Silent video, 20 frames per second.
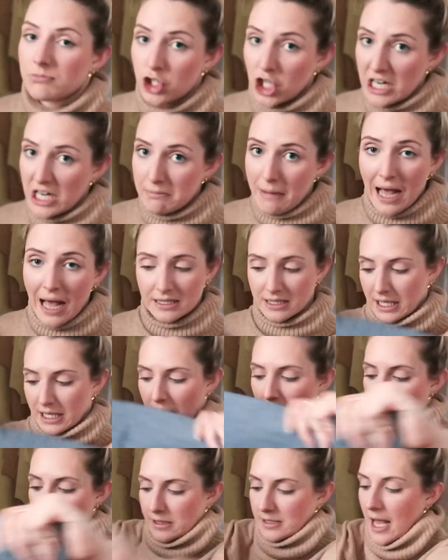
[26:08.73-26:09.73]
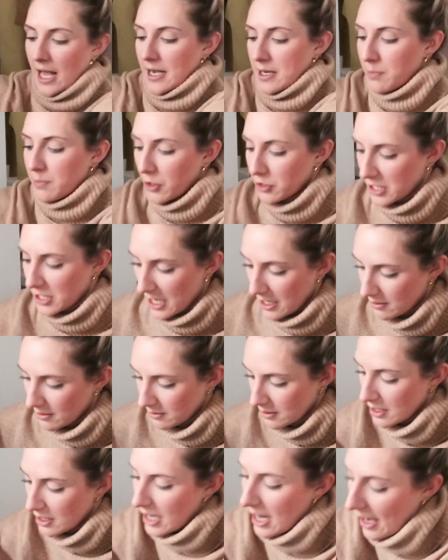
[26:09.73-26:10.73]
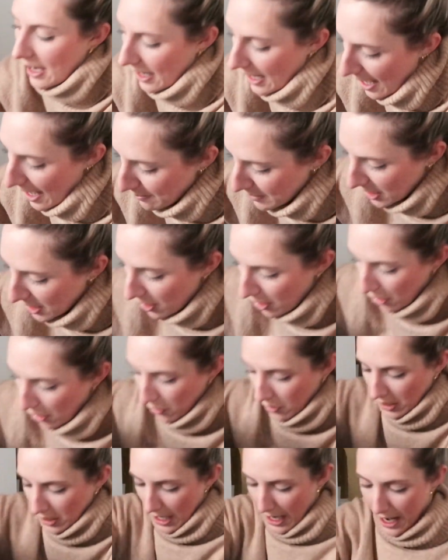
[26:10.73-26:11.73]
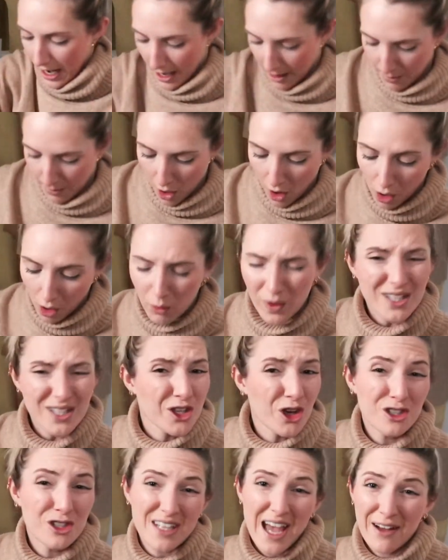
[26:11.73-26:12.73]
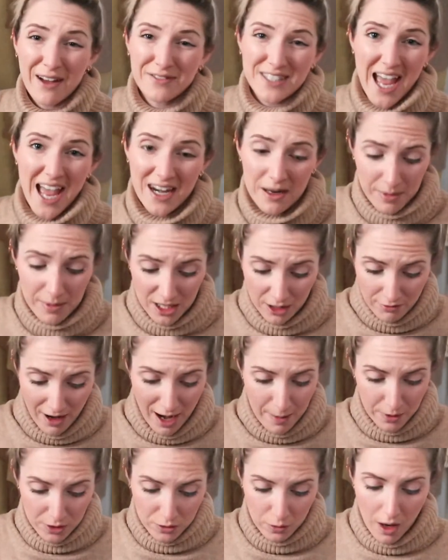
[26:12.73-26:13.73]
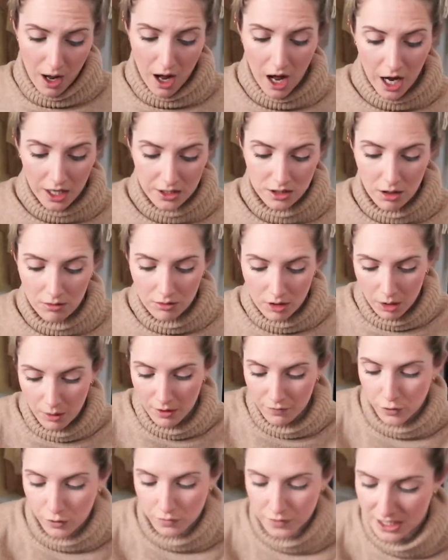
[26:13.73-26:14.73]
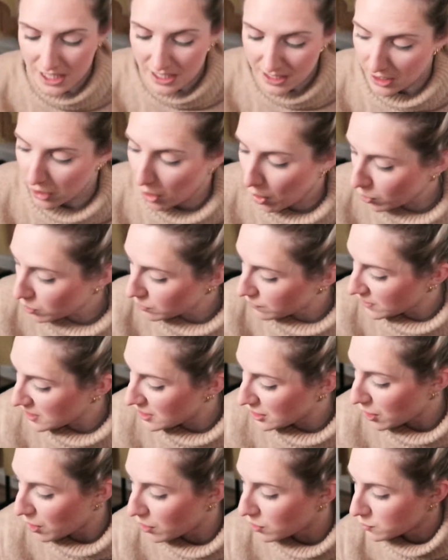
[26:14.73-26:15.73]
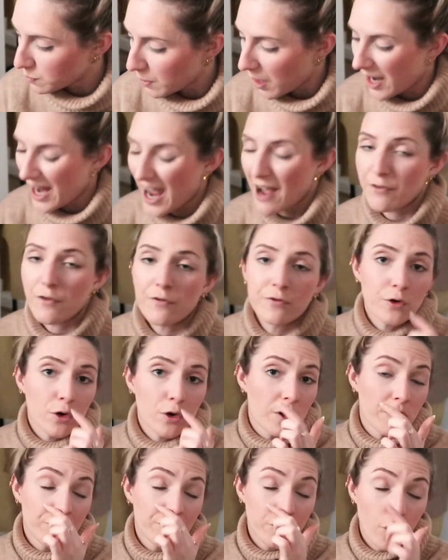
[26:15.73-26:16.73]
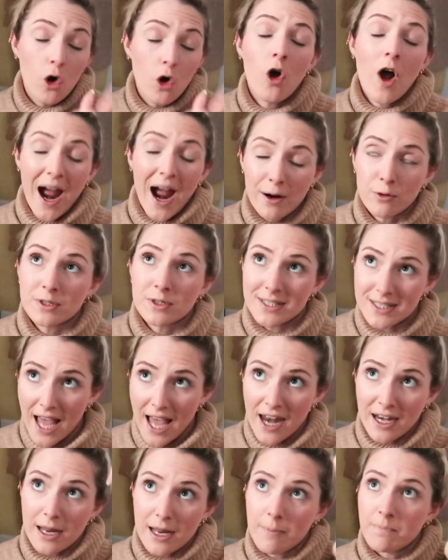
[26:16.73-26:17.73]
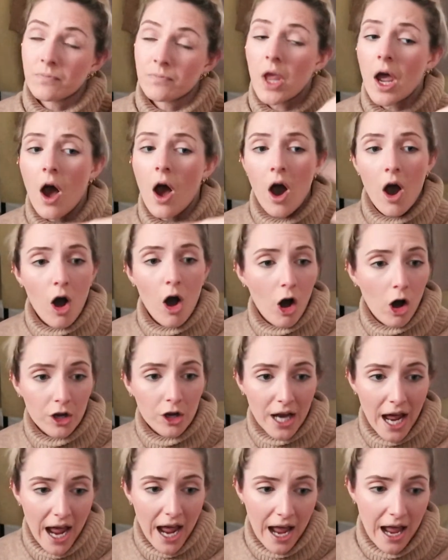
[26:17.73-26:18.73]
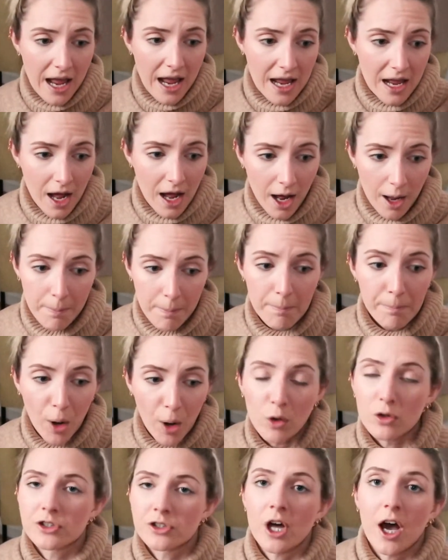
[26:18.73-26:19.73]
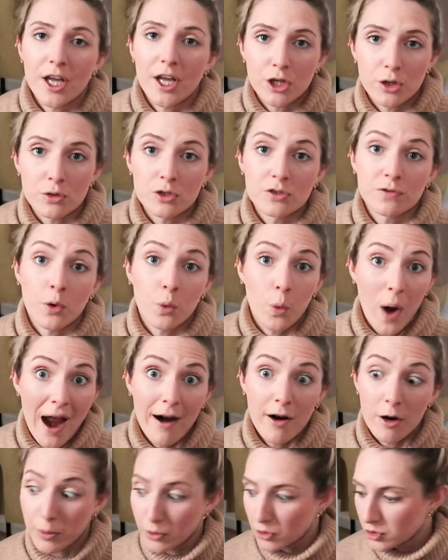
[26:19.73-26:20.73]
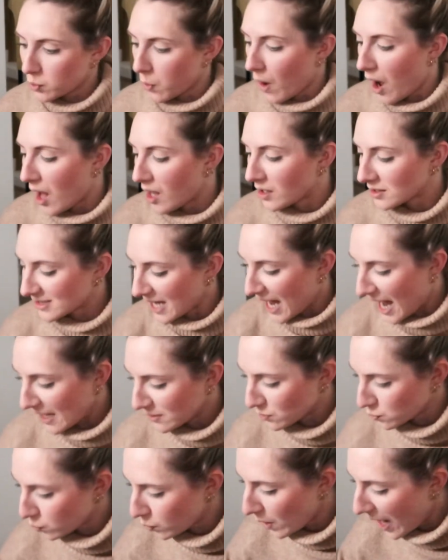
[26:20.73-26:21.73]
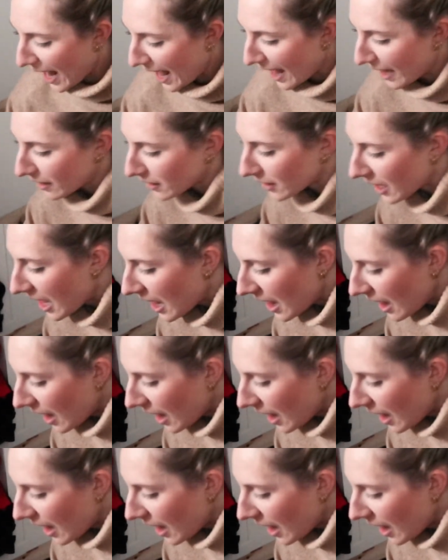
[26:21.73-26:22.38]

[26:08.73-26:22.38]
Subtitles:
jean masterclass, anybody, let me know. Always good to have denim in your repertoire. I don't know if you've seen in old videos, but I have a 4 ounce denim on a bolt that I use for wearable toiles as well.